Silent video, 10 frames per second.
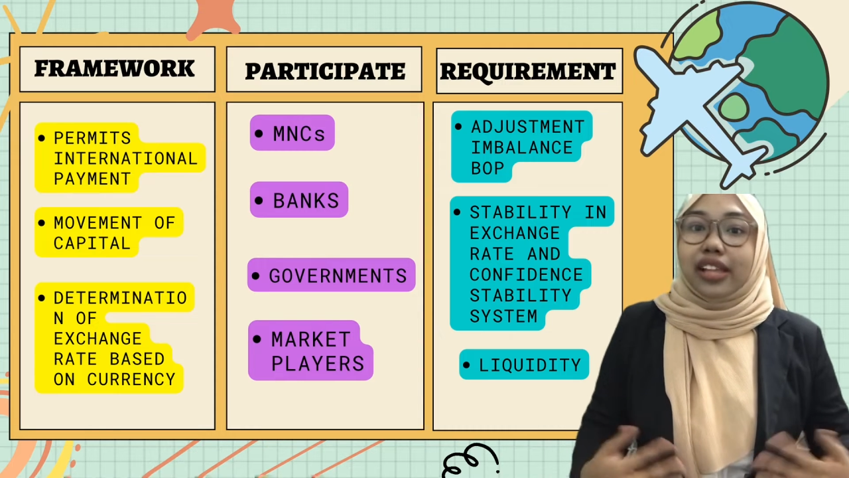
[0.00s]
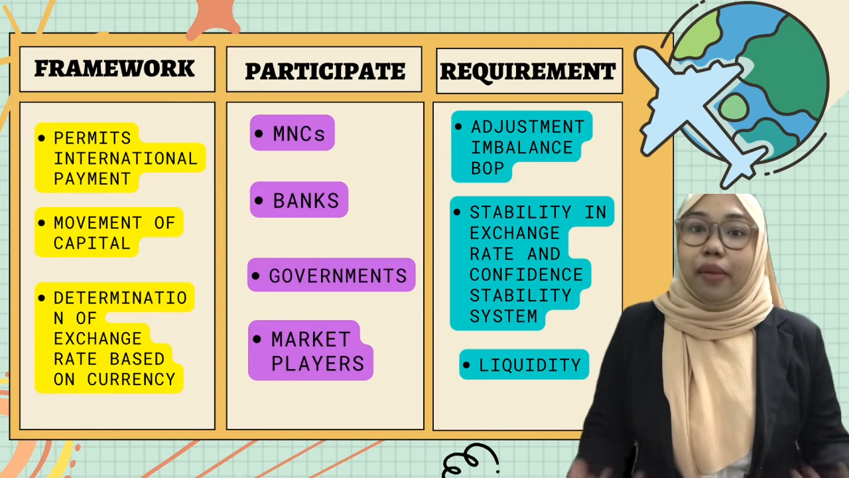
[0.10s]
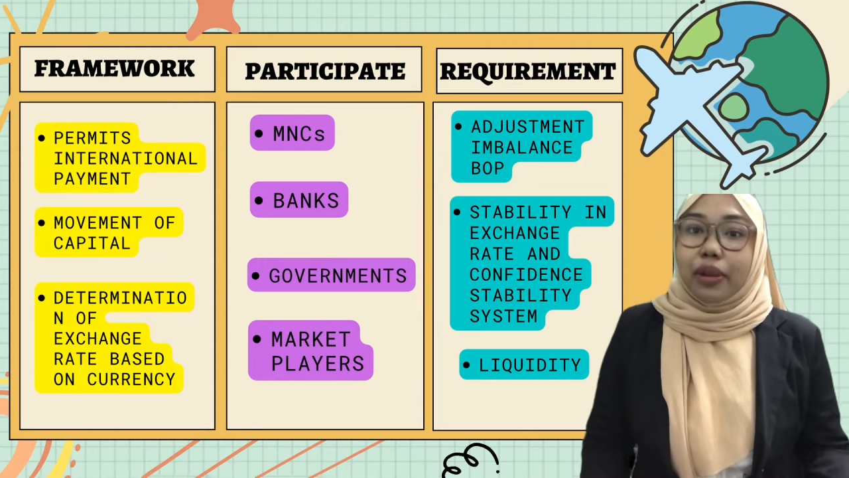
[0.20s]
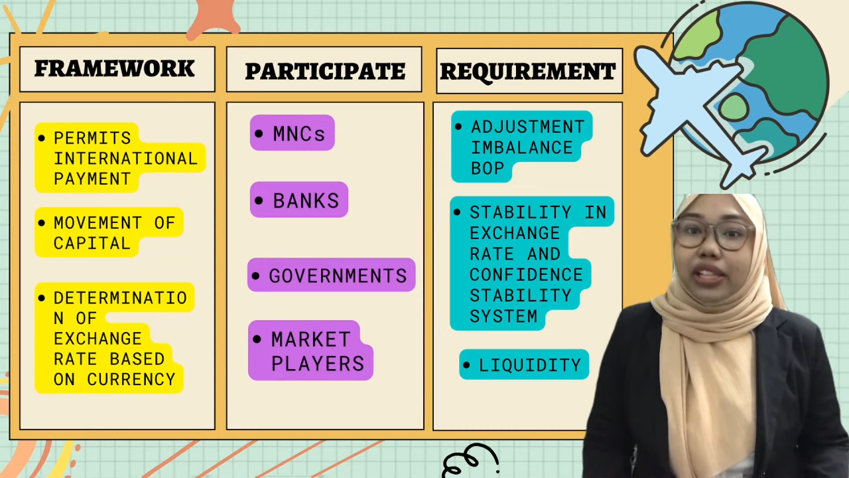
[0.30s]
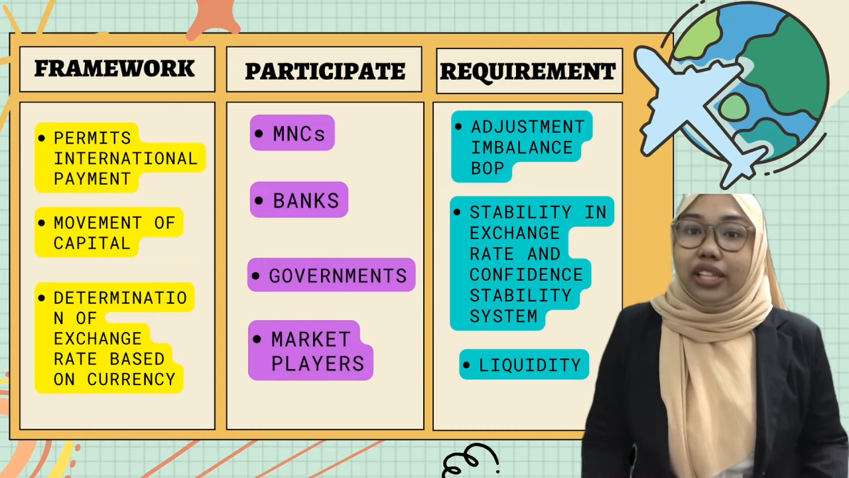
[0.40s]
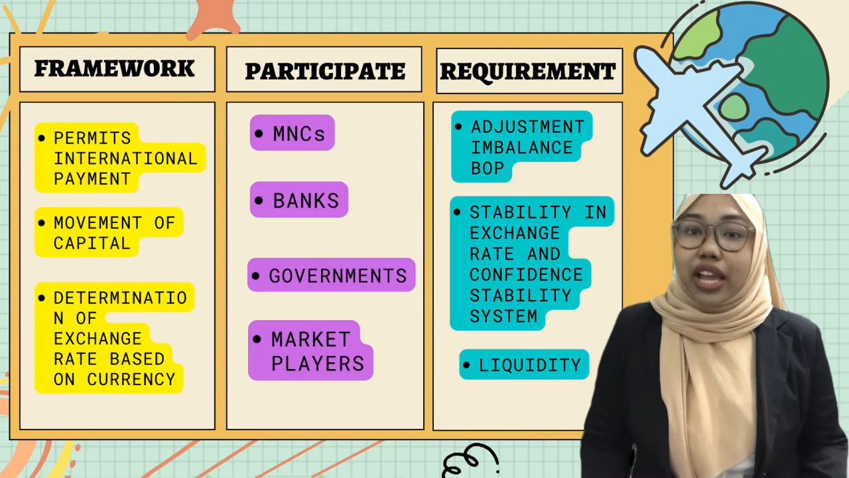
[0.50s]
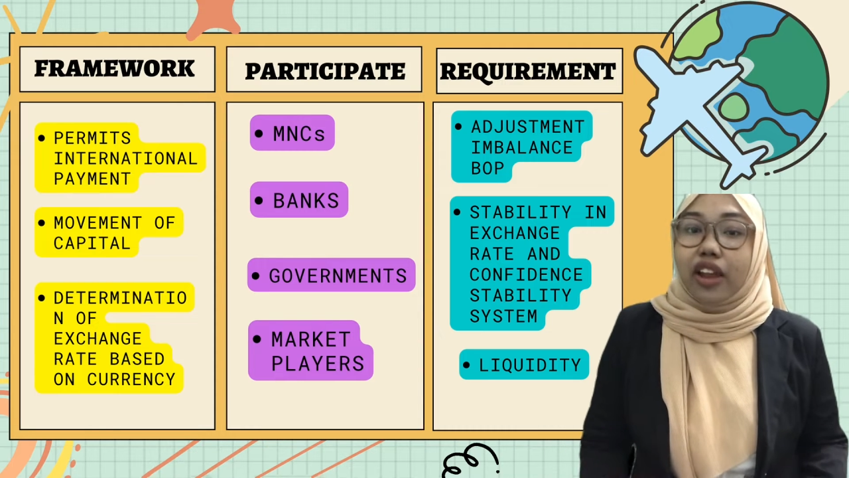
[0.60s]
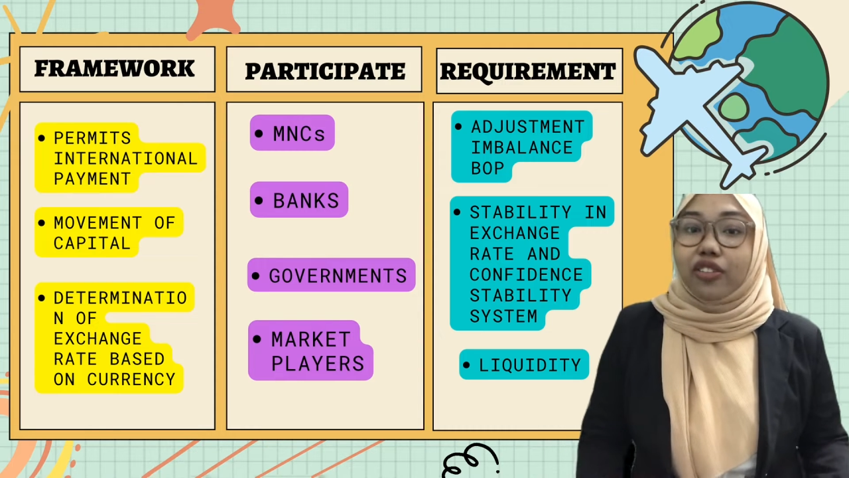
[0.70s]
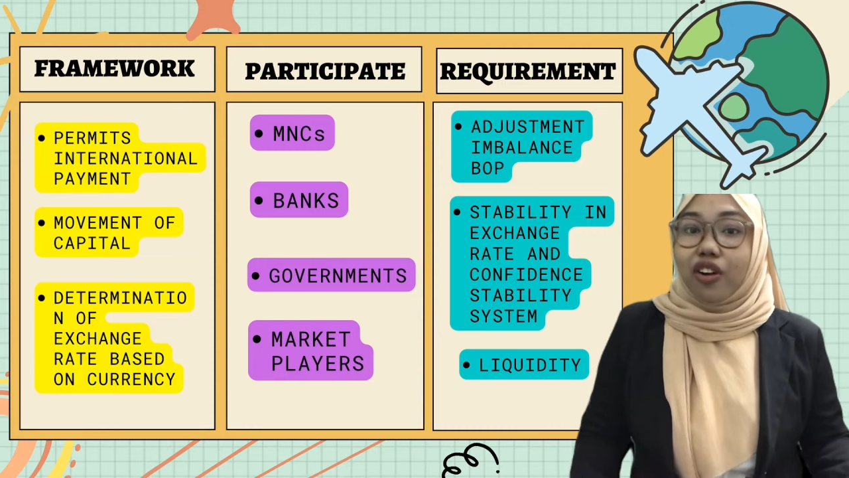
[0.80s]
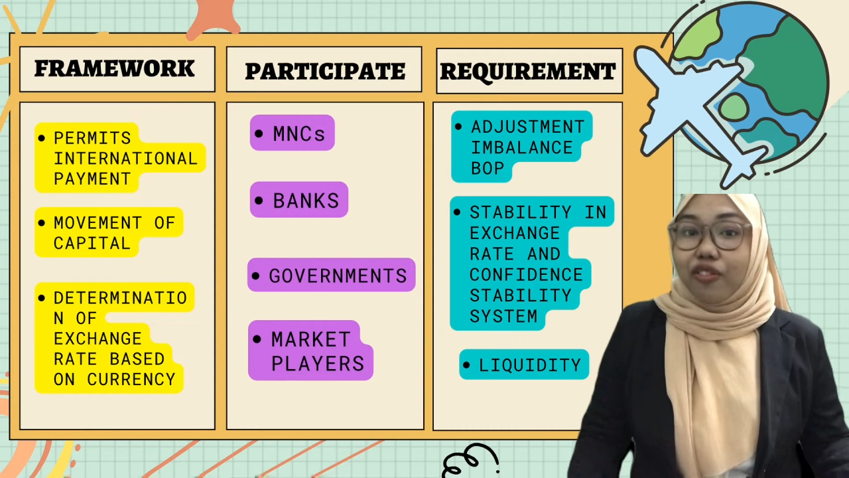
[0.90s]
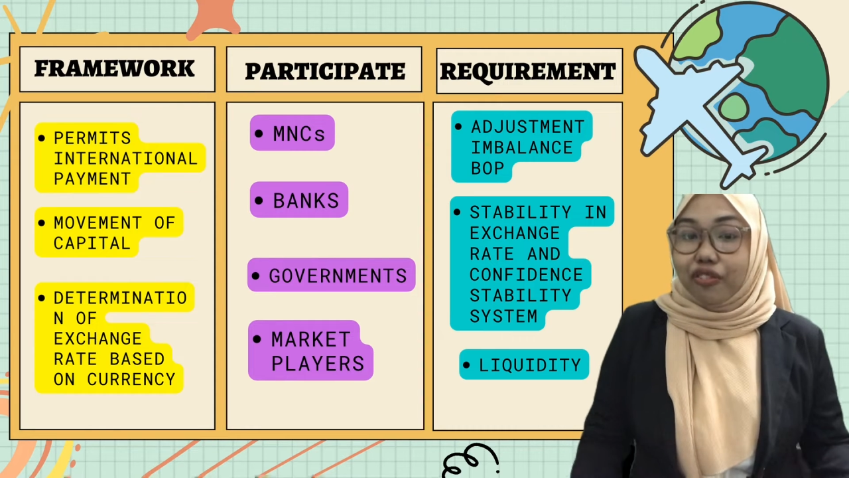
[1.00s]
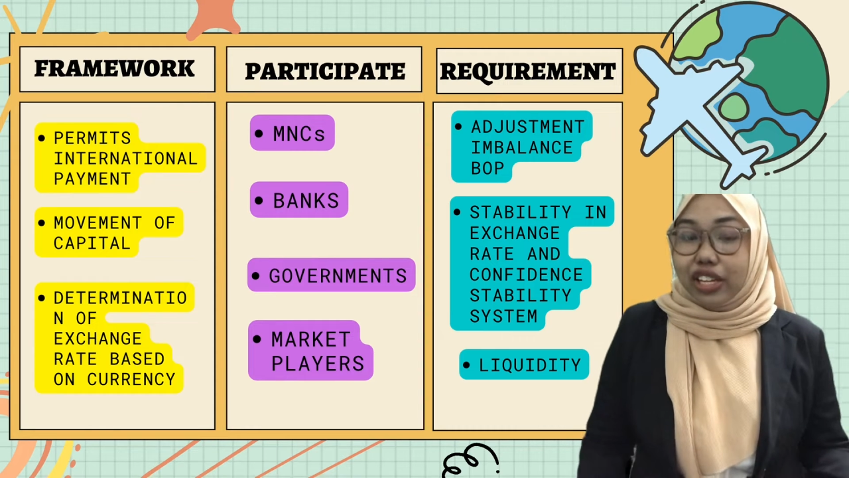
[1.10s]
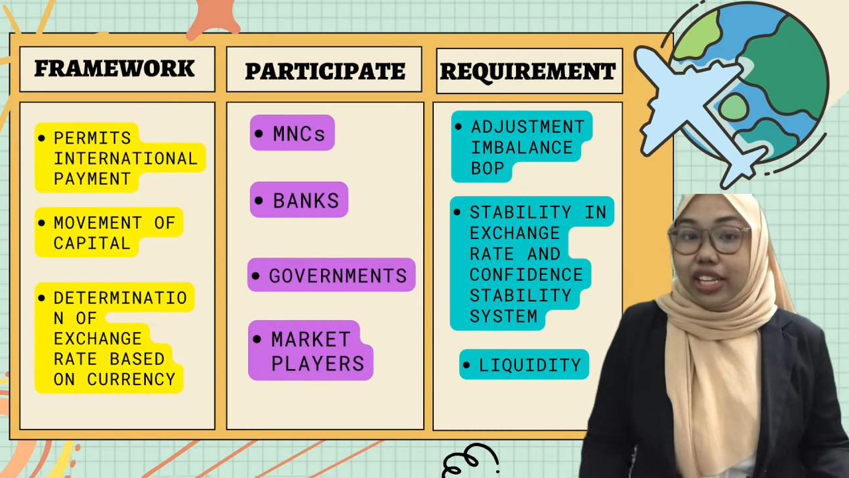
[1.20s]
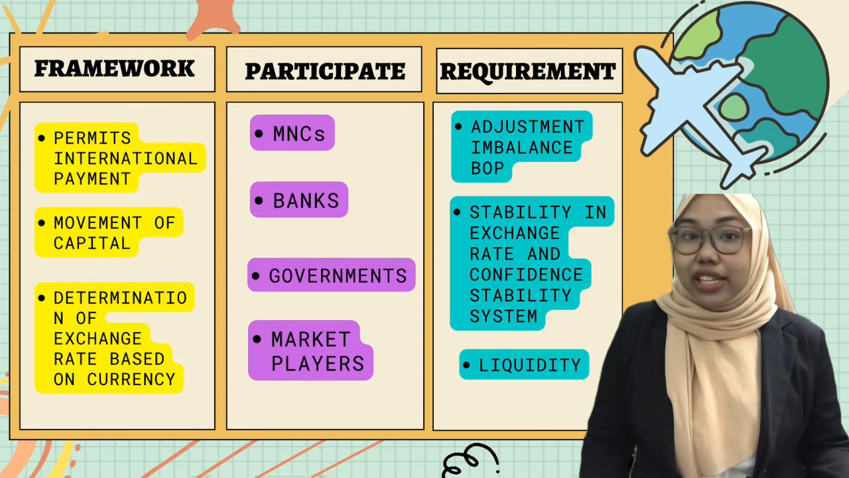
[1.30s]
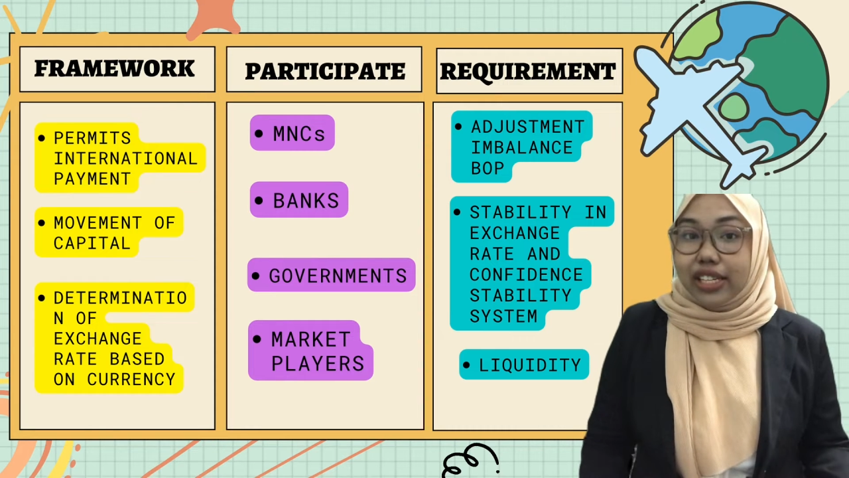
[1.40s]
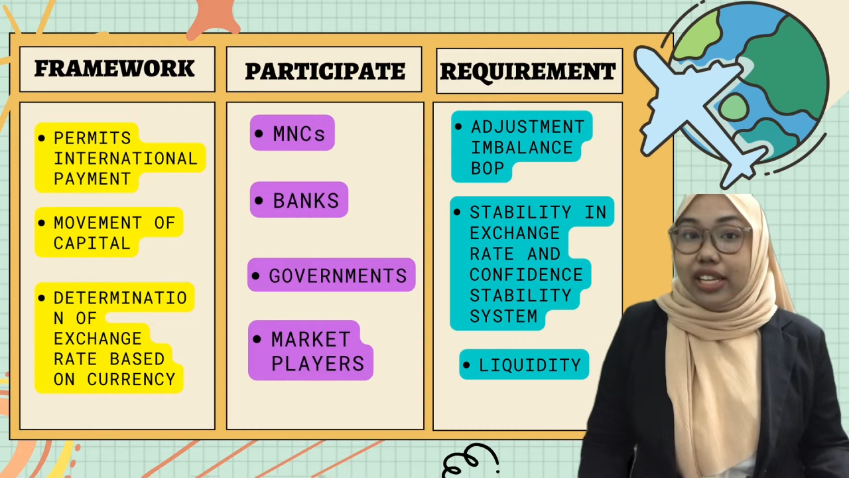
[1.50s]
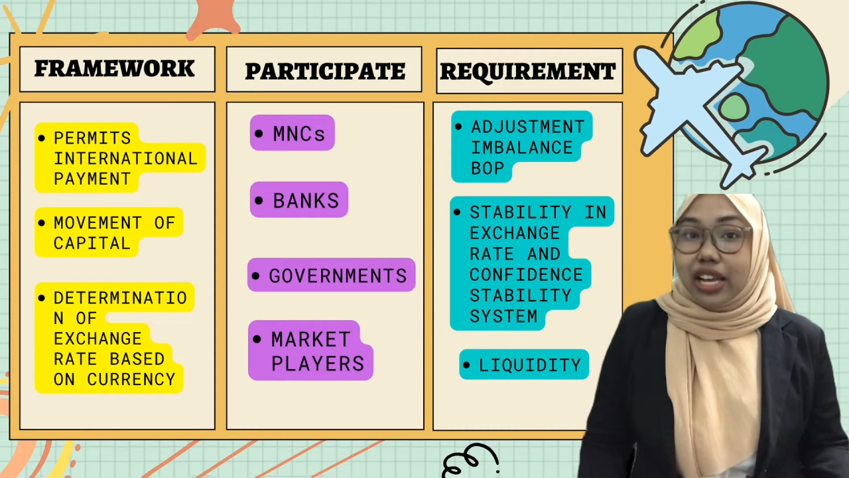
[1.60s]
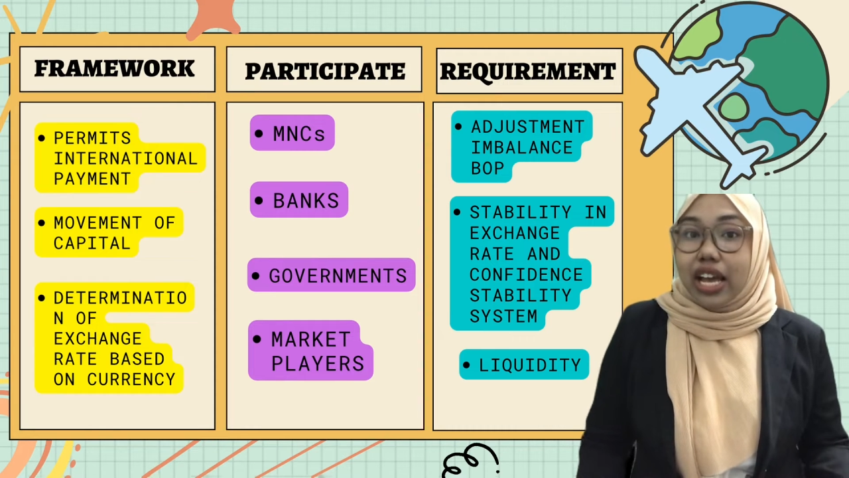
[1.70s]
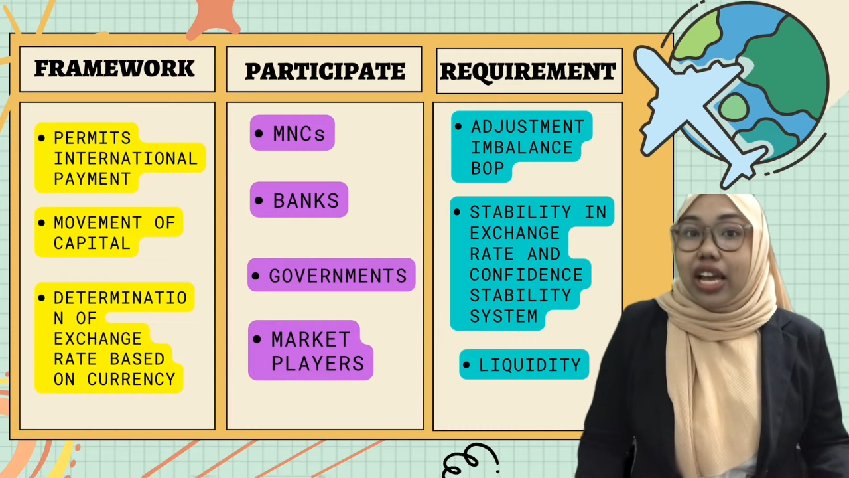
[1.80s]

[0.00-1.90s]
stability and confidence.